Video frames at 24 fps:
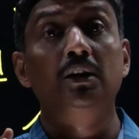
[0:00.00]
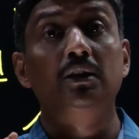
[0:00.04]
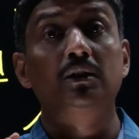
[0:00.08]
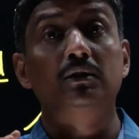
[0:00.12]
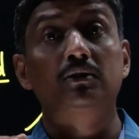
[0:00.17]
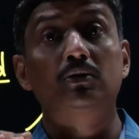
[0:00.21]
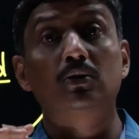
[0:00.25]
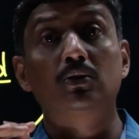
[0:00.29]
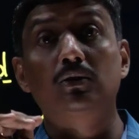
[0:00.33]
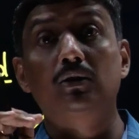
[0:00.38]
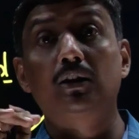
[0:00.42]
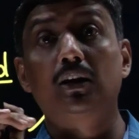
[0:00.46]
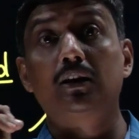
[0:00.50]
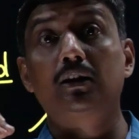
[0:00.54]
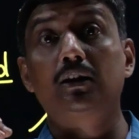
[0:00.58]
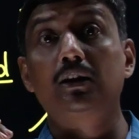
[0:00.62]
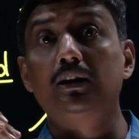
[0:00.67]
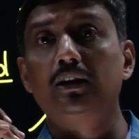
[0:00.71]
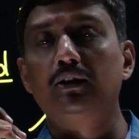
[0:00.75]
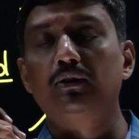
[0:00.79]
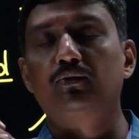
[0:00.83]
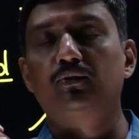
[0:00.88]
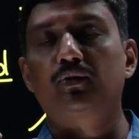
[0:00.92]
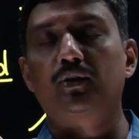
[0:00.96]
So that
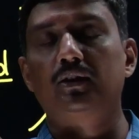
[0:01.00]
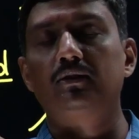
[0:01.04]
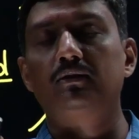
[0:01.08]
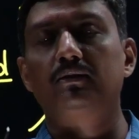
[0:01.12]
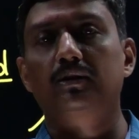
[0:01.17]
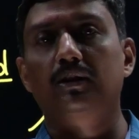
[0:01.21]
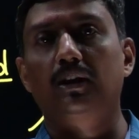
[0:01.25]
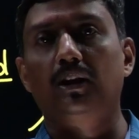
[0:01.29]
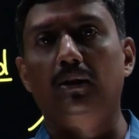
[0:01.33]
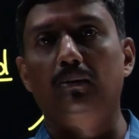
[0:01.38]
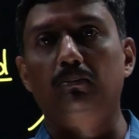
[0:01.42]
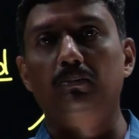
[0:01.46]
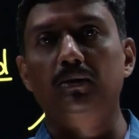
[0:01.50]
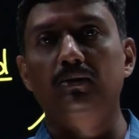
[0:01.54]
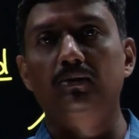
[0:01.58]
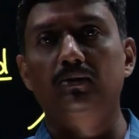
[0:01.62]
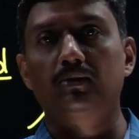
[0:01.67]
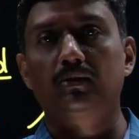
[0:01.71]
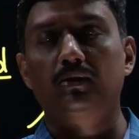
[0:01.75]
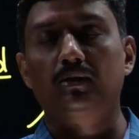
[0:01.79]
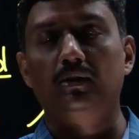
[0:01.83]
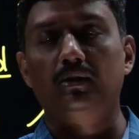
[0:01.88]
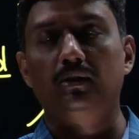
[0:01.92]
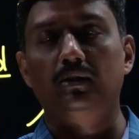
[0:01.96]
difference can be
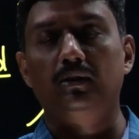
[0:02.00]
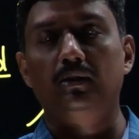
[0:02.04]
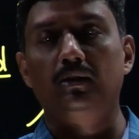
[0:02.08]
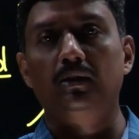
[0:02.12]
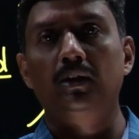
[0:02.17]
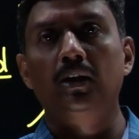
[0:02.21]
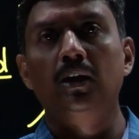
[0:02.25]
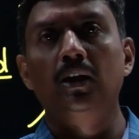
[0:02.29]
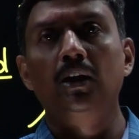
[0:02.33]
seen.